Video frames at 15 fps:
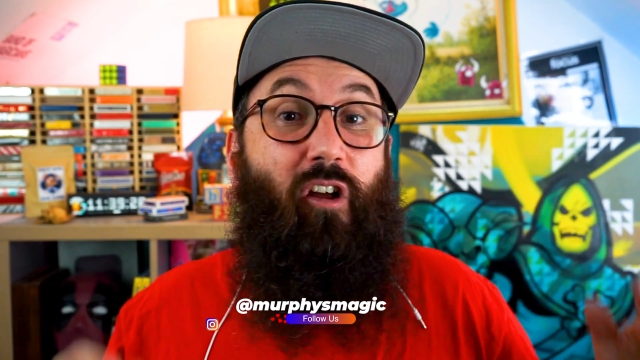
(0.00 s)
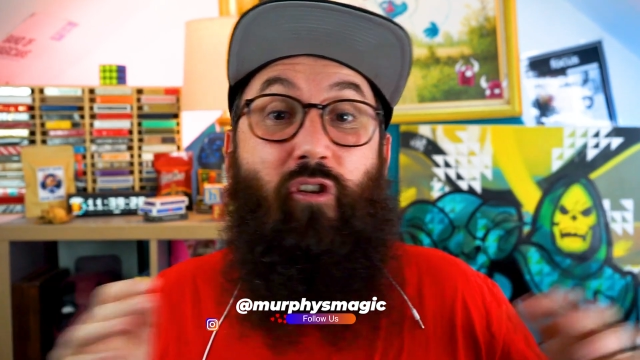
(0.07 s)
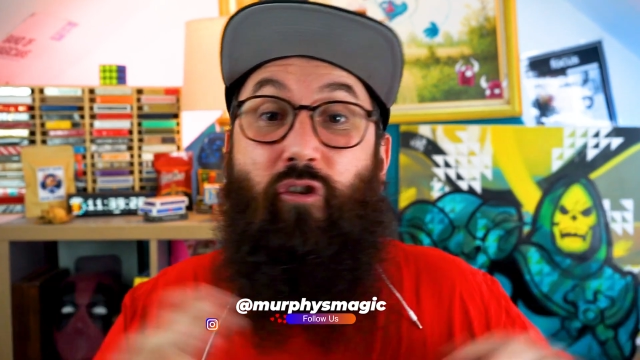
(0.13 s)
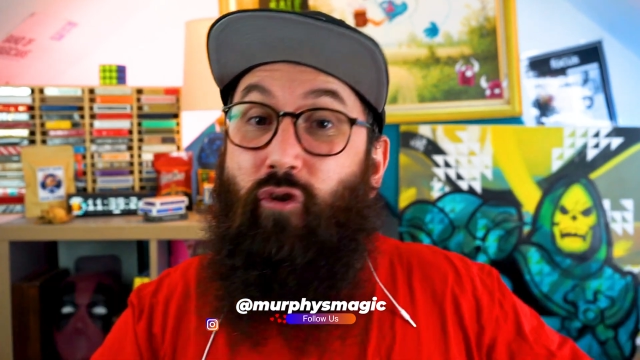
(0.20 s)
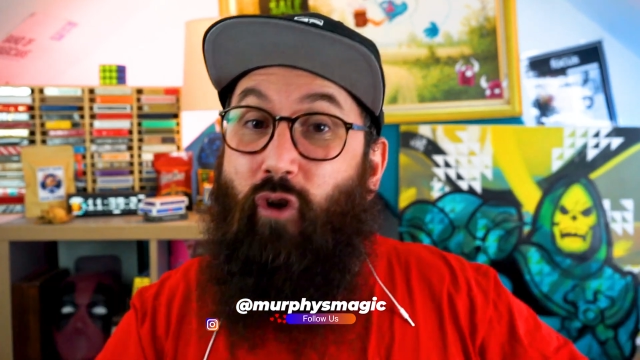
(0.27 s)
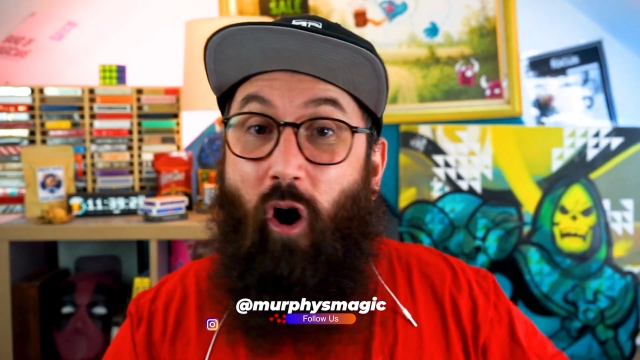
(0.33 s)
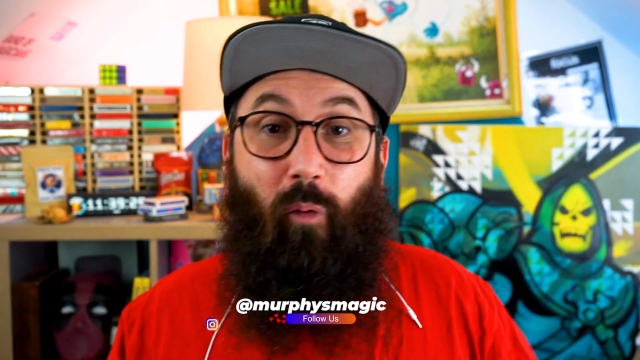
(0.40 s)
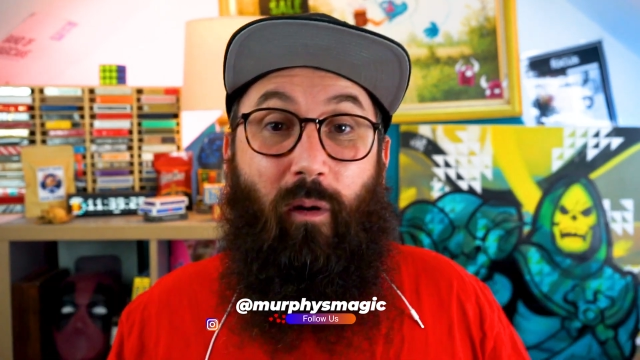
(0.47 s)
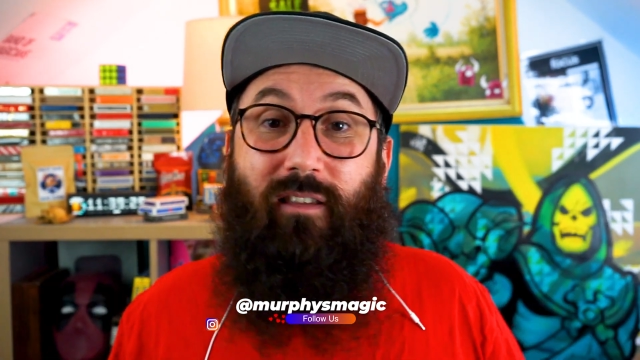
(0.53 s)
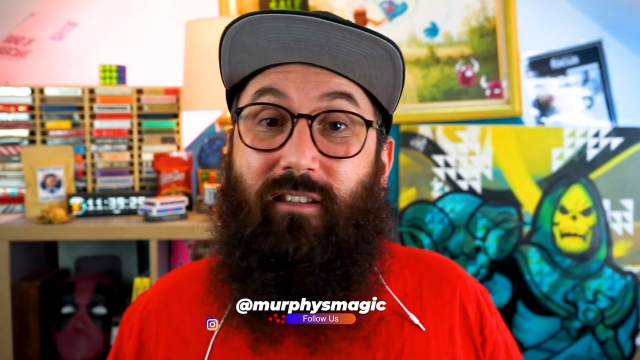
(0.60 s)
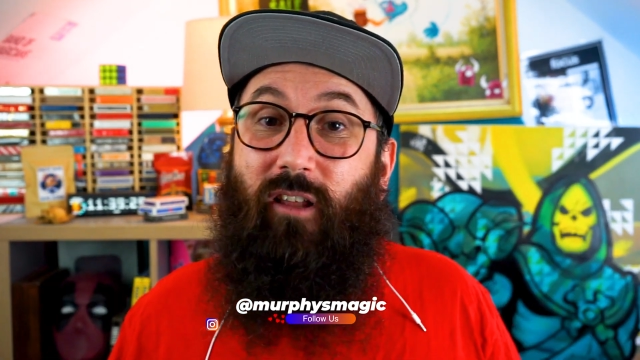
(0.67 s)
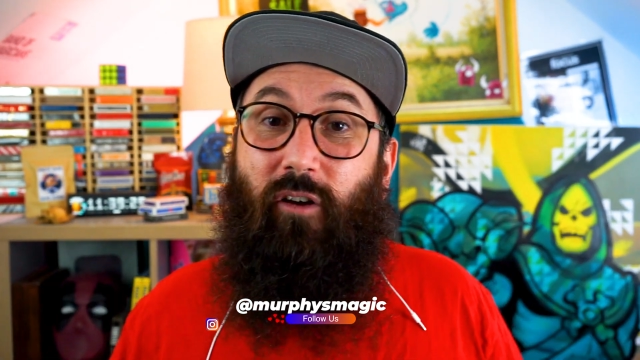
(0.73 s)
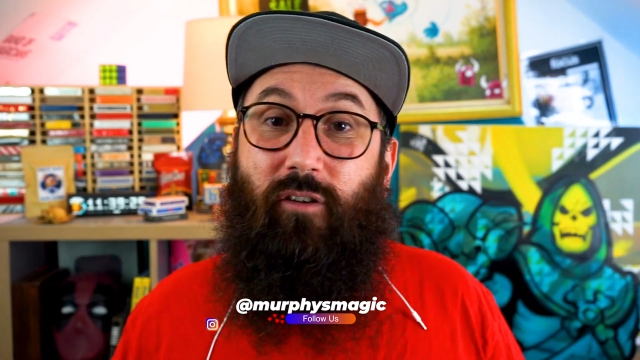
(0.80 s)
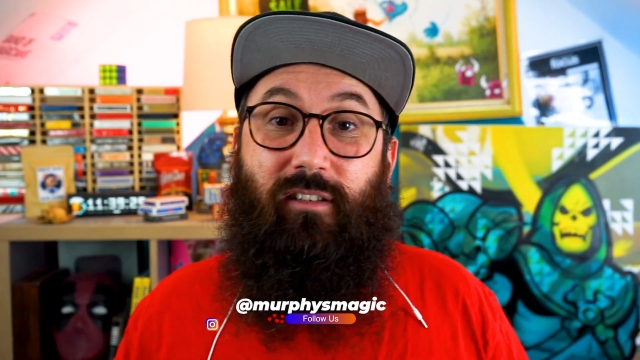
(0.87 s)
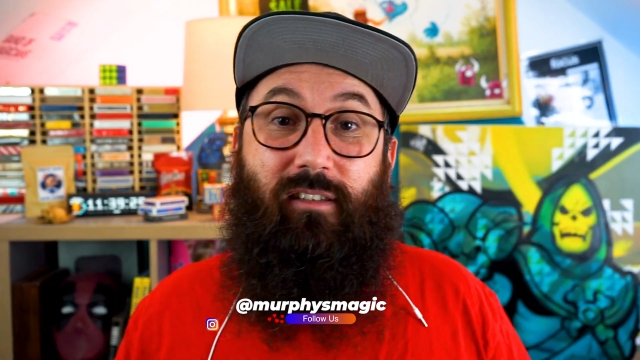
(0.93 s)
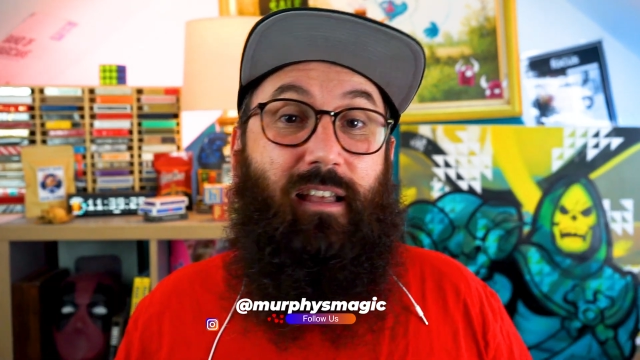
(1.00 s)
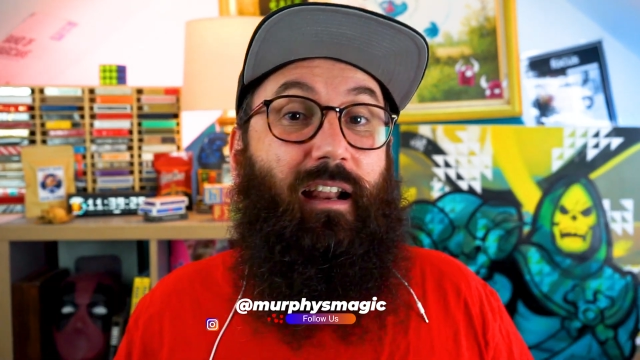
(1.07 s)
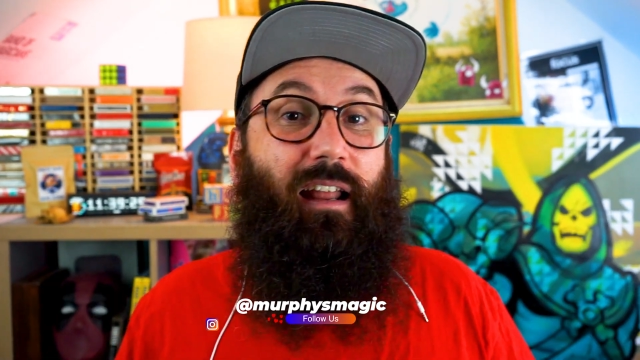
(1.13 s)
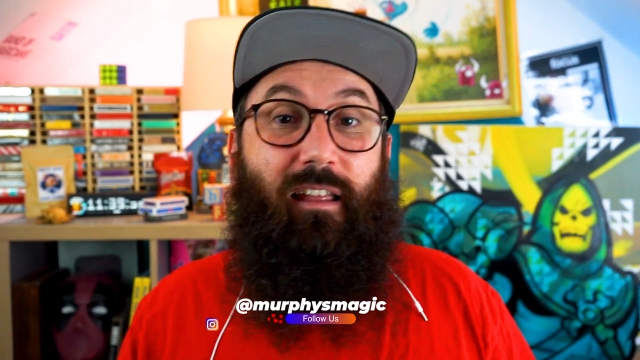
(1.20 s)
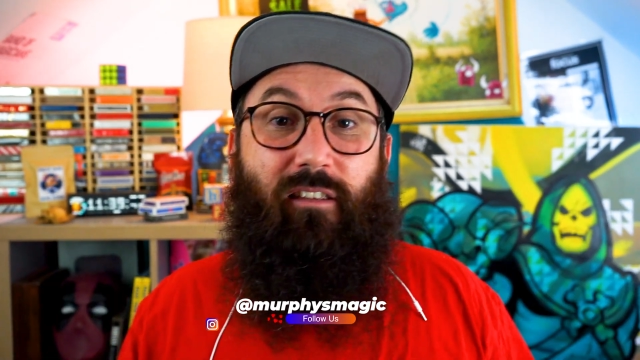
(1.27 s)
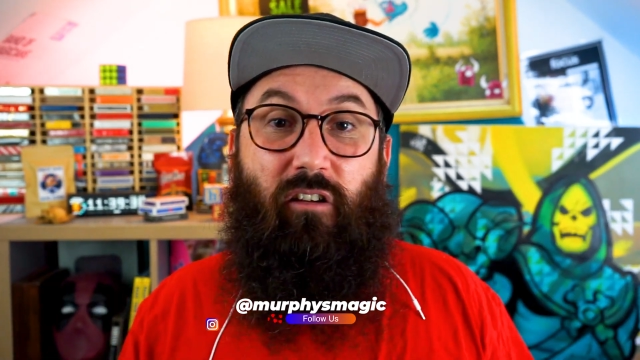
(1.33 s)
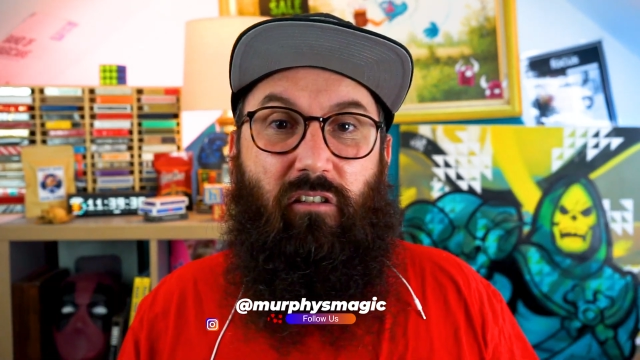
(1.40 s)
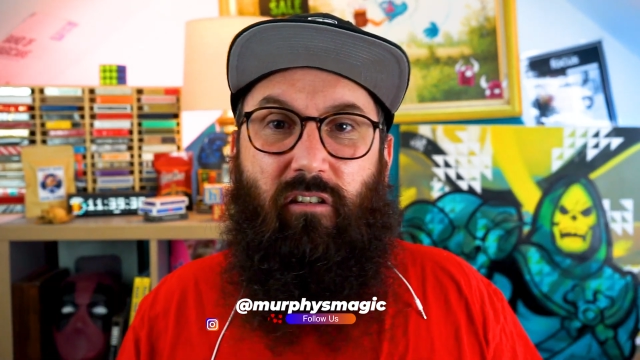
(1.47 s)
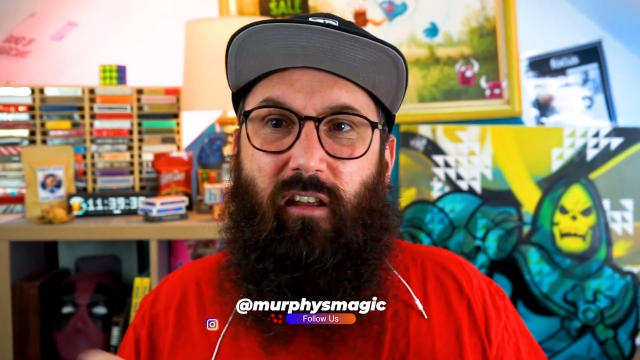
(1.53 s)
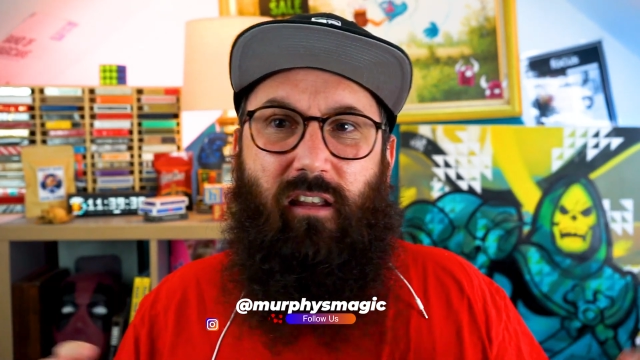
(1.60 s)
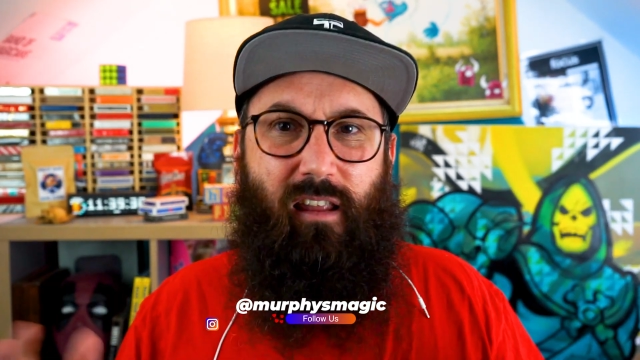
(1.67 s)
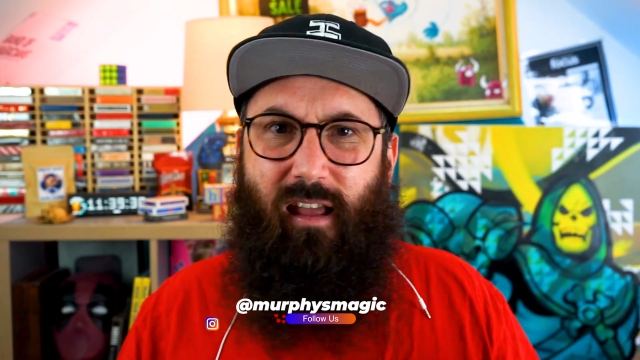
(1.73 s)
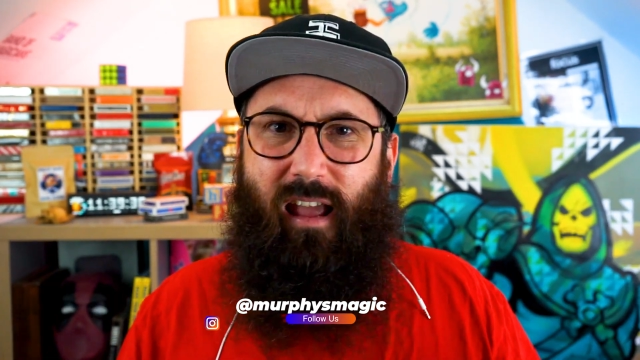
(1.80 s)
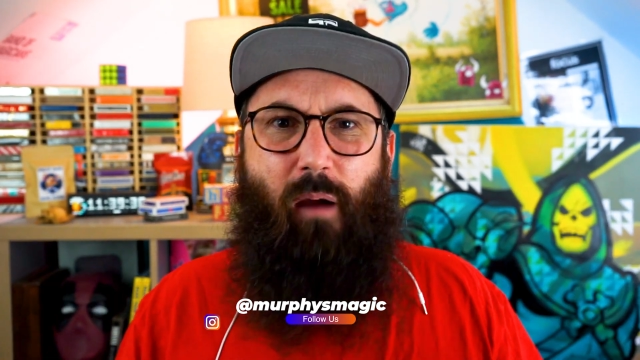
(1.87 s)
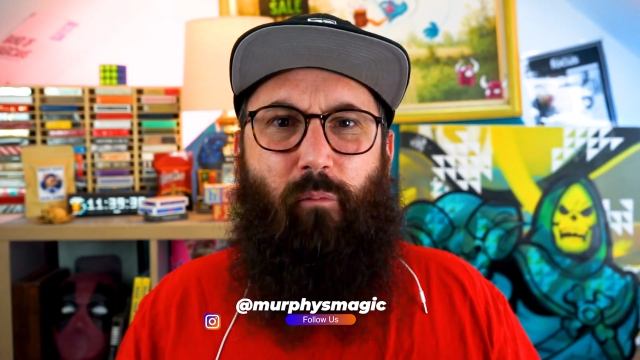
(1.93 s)
No one knows that
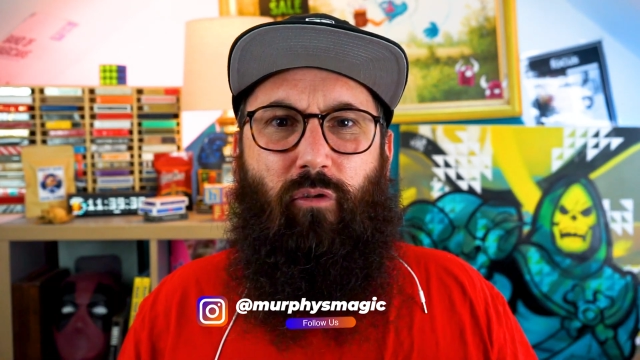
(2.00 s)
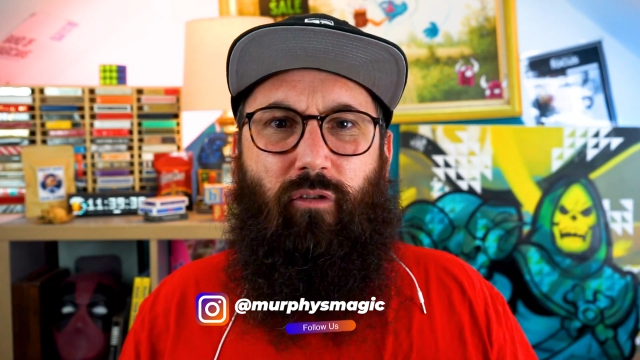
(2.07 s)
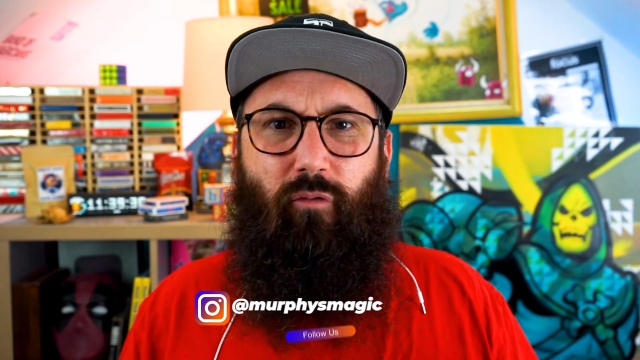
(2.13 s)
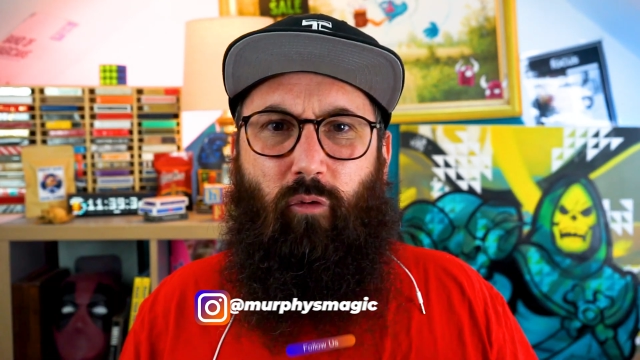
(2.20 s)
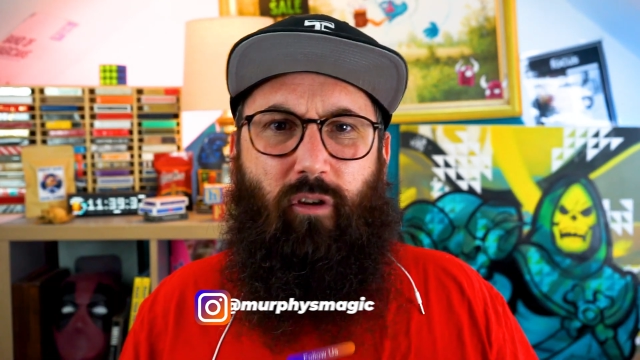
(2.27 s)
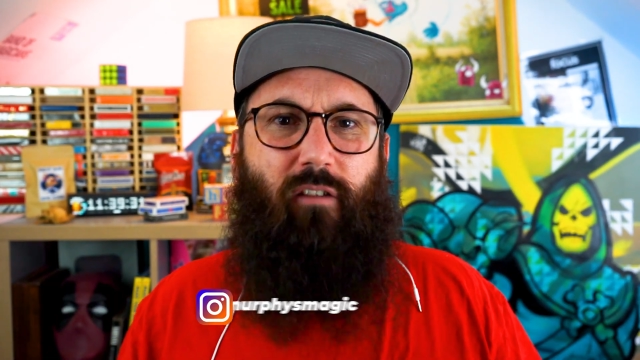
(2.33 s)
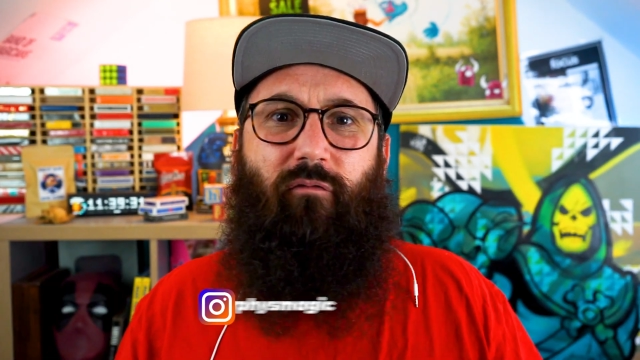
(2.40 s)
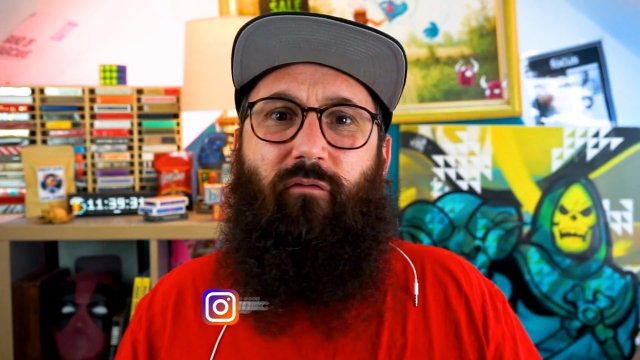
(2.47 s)
your camera or your